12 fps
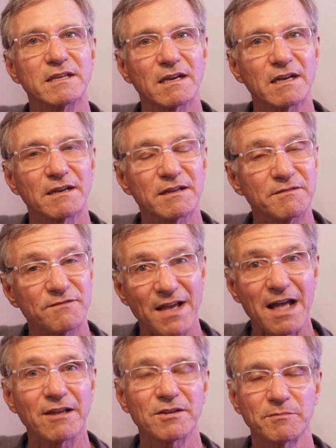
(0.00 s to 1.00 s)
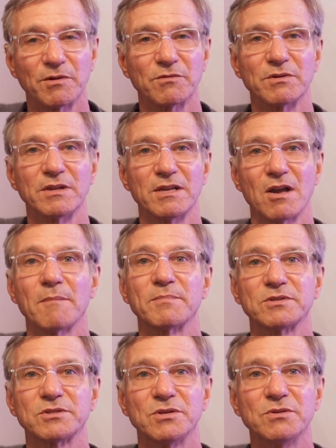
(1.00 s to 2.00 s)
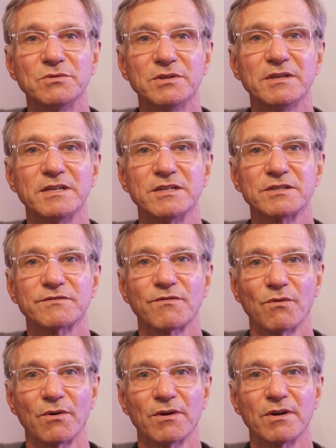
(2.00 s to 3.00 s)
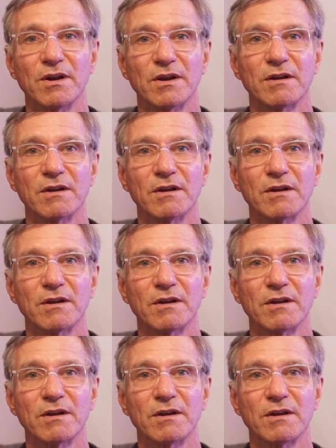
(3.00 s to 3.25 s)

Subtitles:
invaluable, really, opportunities for